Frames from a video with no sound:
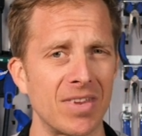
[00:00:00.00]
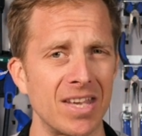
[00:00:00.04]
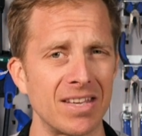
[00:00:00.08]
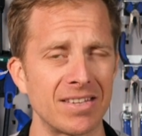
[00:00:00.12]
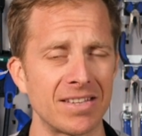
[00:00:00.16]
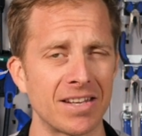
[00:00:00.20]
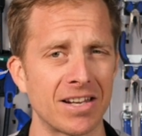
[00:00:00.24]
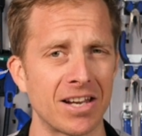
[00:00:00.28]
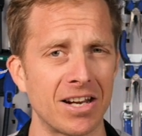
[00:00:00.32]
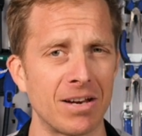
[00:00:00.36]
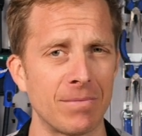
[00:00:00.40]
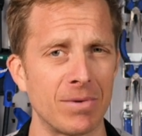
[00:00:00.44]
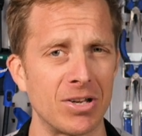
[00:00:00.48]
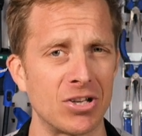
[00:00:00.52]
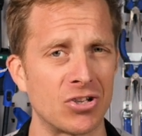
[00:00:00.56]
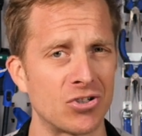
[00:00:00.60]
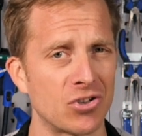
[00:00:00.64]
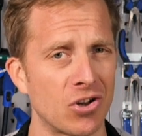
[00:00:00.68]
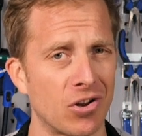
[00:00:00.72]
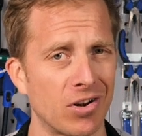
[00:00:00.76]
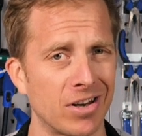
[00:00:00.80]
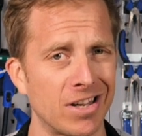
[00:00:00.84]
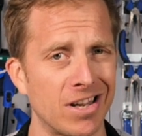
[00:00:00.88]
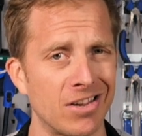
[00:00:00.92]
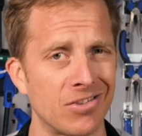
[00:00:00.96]
Is it going to be
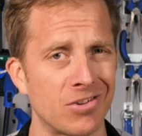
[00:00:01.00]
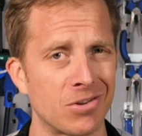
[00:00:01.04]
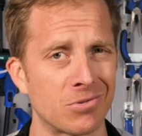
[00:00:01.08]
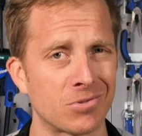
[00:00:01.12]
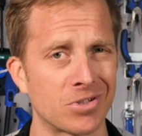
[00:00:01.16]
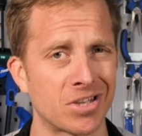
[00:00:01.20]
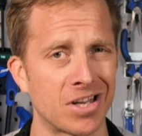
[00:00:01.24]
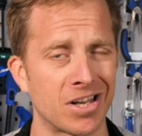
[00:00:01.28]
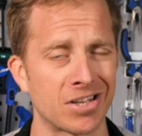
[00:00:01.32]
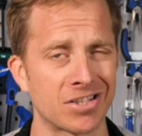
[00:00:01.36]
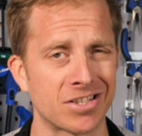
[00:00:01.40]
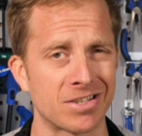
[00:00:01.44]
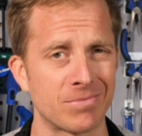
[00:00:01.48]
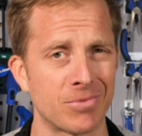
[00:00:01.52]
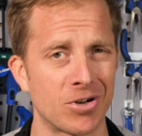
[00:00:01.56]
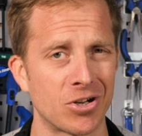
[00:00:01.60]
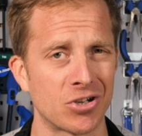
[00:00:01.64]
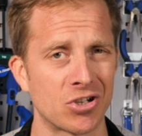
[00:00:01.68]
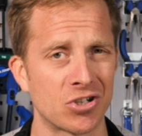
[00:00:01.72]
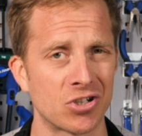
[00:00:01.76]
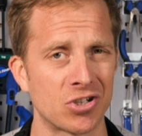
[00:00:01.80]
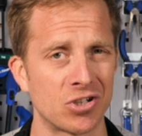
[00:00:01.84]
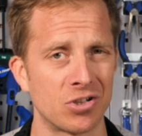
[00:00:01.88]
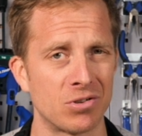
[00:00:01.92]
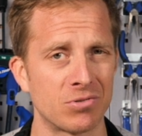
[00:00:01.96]
Jolly in those
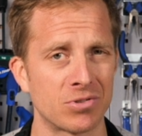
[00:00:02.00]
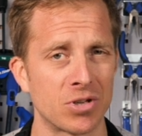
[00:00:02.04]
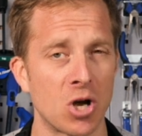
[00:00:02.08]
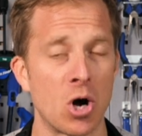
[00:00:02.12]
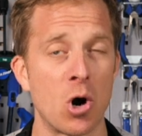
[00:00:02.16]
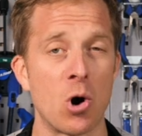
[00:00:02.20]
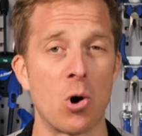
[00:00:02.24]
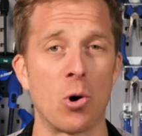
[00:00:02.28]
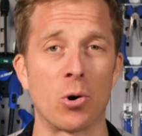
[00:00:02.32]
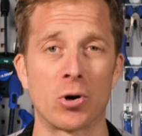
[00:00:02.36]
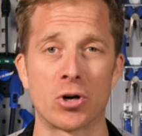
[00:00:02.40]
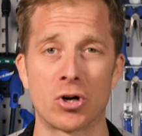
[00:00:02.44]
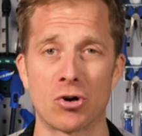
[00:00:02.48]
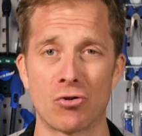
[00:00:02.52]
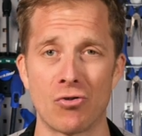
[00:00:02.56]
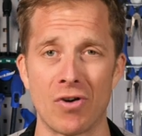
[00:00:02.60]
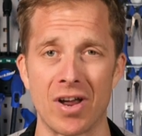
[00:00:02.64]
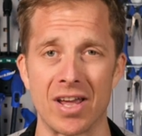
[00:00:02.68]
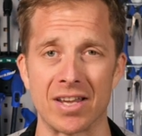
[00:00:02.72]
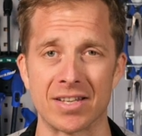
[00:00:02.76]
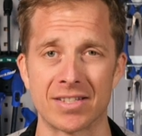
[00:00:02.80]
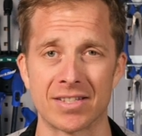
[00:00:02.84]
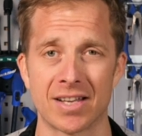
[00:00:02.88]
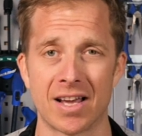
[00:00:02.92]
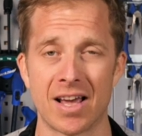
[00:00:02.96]
customised shoes or
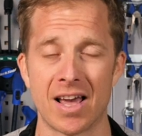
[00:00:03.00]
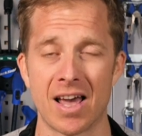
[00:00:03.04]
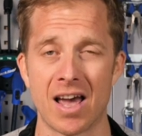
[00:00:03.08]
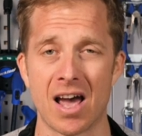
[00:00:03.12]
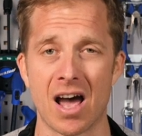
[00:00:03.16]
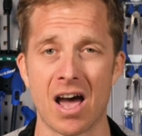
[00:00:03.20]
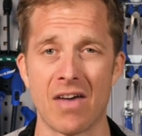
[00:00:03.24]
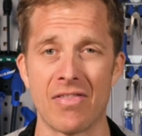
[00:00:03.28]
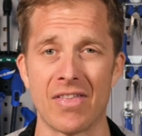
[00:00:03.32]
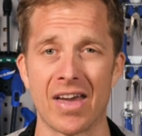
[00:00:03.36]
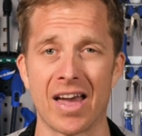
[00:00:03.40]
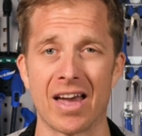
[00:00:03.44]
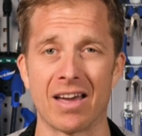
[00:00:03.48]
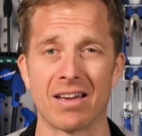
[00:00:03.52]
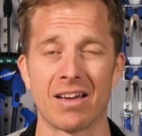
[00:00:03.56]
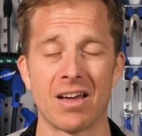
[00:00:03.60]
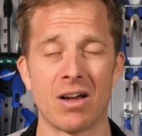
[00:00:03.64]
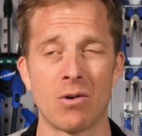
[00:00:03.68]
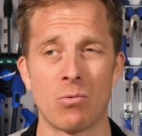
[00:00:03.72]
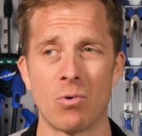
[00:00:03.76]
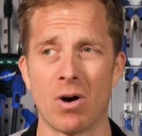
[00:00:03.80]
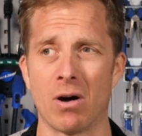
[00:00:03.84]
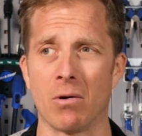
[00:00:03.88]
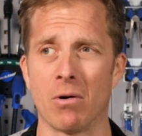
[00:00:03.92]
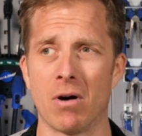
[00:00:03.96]
Chris and that,
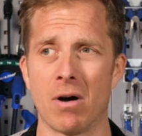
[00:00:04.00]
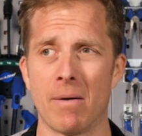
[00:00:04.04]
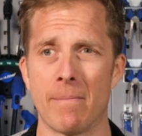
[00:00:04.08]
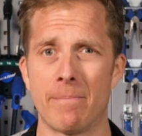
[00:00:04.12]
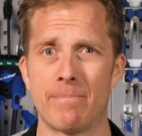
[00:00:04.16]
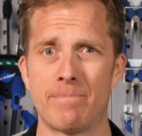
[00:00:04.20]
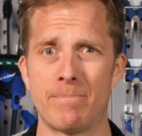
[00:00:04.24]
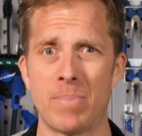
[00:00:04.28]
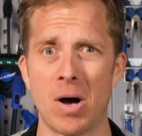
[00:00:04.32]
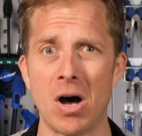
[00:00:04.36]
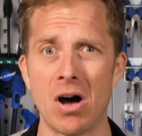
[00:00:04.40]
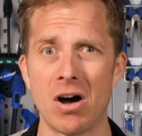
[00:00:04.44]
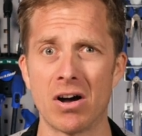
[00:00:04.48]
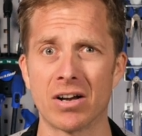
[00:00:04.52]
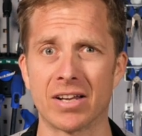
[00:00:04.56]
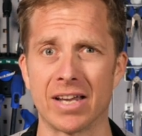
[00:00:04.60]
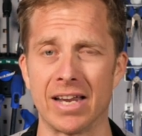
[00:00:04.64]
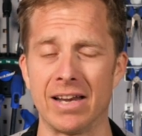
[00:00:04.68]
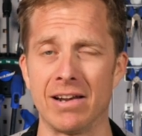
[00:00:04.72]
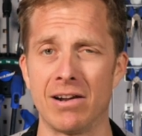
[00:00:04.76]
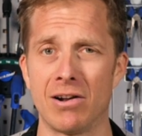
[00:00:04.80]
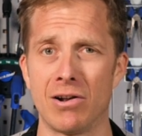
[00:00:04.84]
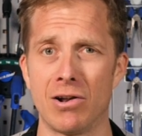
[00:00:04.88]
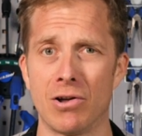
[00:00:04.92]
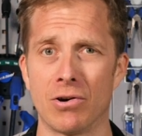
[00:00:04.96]
well,
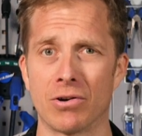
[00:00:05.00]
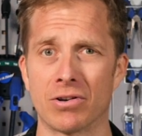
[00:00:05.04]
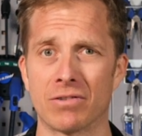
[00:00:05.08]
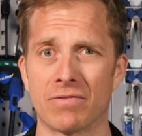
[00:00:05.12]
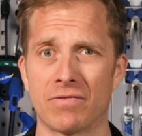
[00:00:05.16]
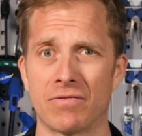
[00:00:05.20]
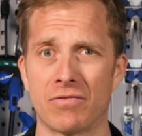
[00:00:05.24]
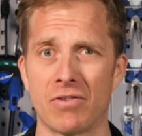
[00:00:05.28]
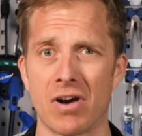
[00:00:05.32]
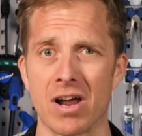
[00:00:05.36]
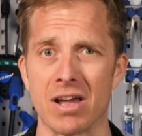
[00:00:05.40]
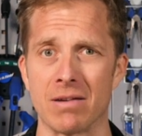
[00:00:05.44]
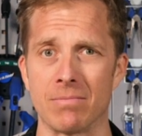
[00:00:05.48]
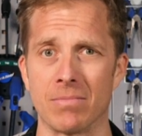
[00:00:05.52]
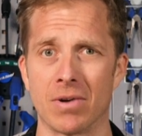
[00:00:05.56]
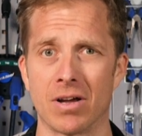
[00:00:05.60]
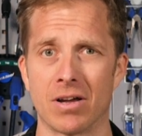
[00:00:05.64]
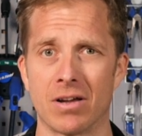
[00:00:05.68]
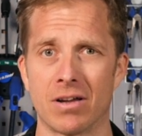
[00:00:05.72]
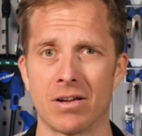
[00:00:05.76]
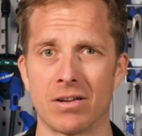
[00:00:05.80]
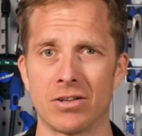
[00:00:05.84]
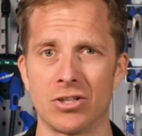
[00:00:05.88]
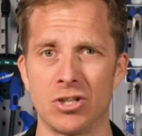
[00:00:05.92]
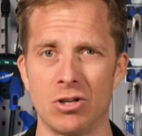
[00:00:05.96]
bargain look
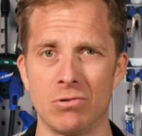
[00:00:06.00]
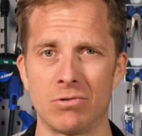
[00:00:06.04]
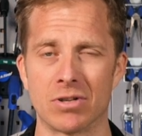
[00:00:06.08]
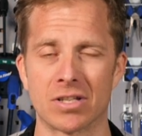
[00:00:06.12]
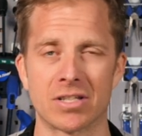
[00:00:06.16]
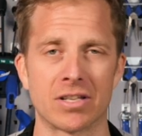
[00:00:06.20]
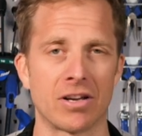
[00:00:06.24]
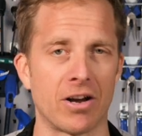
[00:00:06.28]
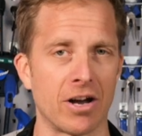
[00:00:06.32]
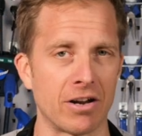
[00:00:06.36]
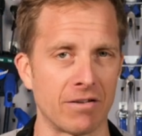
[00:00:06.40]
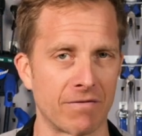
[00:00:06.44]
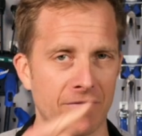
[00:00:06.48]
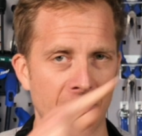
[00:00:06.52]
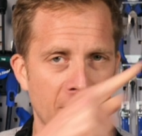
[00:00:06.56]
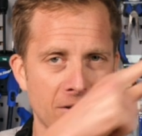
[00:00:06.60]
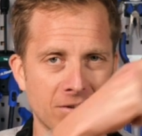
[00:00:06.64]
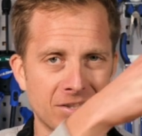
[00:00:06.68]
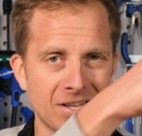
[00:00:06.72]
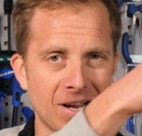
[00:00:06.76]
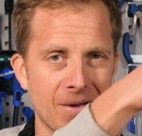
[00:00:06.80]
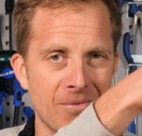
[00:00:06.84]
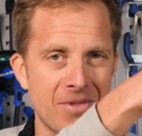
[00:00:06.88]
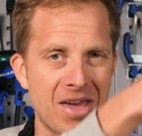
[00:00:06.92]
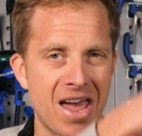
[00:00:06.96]
frame? You decide.
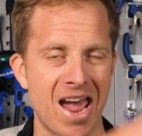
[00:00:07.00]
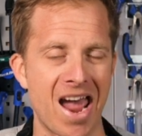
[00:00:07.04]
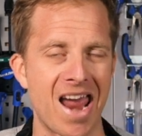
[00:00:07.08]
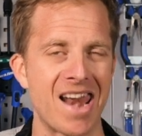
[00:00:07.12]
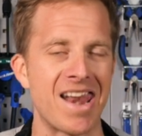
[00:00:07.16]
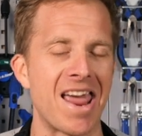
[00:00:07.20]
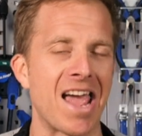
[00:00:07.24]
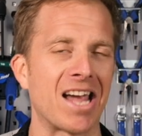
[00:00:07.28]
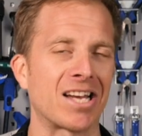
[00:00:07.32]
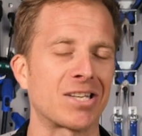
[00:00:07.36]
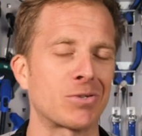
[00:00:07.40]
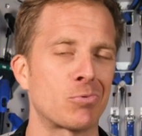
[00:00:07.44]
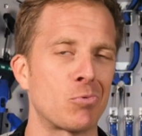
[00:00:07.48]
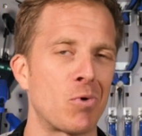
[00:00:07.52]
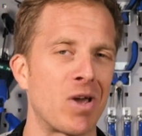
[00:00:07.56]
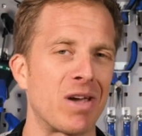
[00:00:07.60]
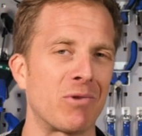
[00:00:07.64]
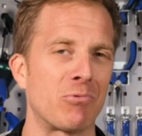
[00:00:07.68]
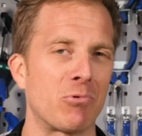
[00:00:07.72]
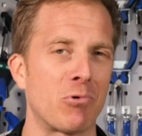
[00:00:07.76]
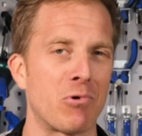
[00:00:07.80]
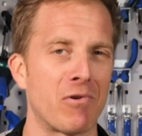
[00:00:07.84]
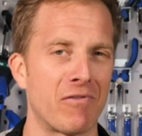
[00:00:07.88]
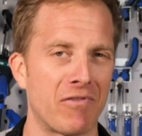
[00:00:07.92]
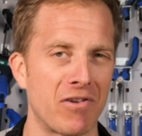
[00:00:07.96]
Vote up there. Next
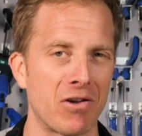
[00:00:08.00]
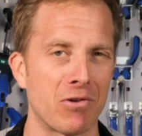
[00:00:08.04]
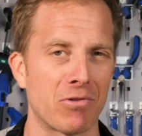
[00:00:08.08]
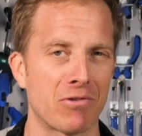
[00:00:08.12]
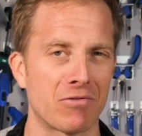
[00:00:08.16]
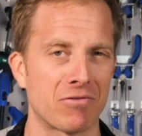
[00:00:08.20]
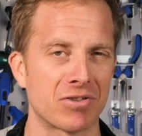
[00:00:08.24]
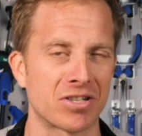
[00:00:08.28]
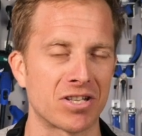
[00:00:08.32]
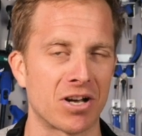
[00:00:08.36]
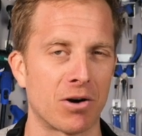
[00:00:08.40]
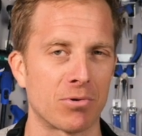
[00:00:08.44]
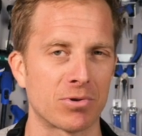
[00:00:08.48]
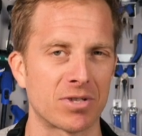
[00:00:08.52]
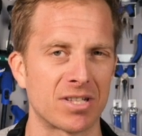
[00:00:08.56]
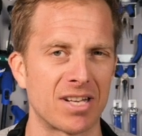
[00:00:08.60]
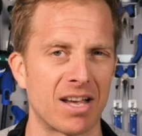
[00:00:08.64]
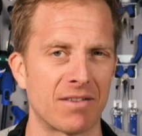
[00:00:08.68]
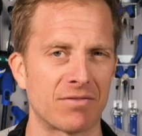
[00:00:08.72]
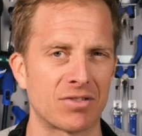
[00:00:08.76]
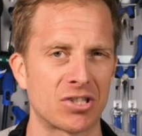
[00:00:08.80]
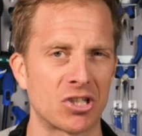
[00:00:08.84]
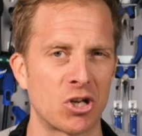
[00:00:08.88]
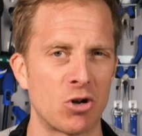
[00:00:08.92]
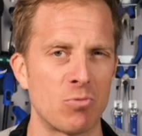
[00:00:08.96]
week, we'll reveal the results and
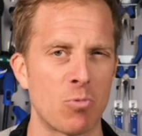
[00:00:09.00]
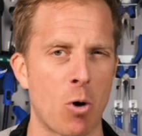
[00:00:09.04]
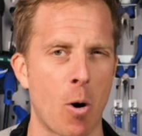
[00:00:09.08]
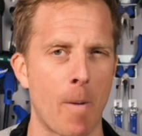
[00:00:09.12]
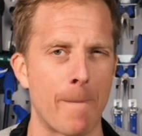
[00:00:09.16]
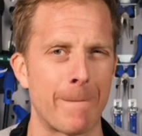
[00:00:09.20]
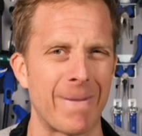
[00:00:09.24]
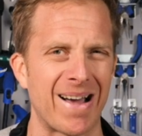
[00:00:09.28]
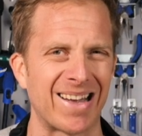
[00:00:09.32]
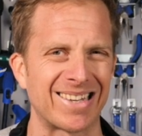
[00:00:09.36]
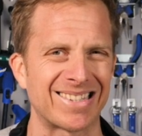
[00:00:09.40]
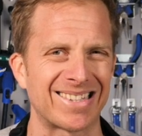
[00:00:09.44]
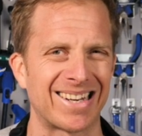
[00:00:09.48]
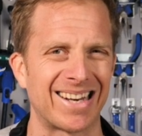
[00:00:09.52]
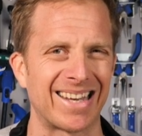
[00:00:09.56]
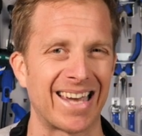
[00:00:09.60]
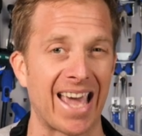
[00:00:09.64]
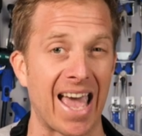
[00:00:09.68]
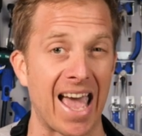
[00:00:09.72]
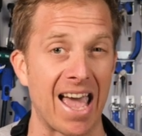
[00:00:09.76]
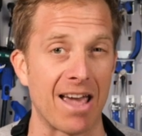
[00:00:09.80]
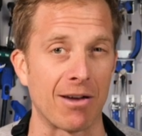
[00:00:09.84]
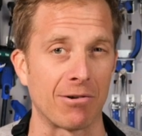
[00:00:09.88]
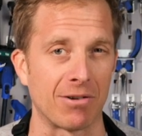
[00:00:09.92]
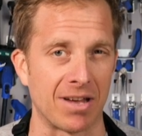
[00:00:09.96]
have two more battling
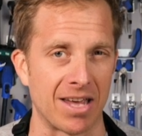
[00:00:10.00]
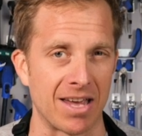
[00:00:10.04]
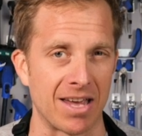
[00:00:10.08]
it out